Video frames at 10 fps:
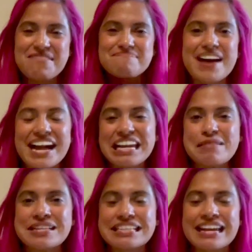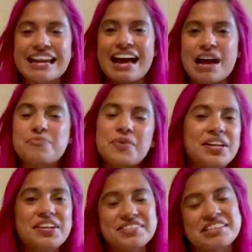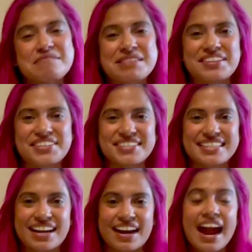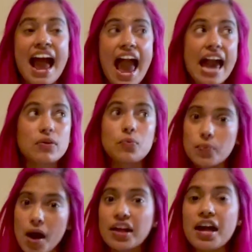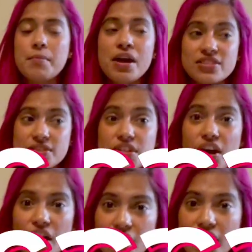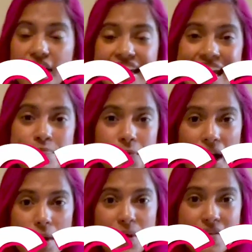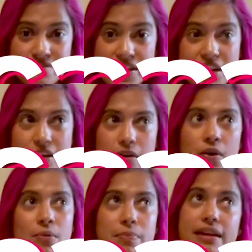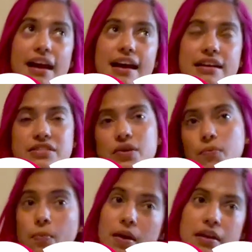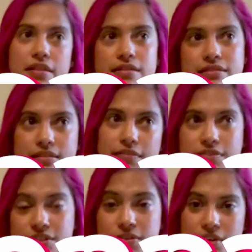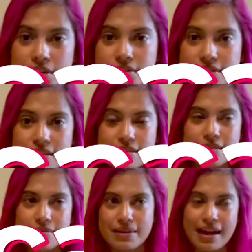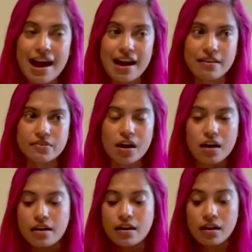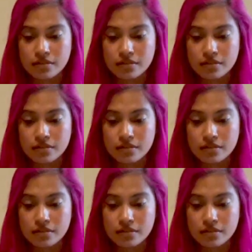My name is Edna, I'm one of your city managers here, and welcome to the Hurricane Prep video. Because one of the stuff to do in Houston that we have are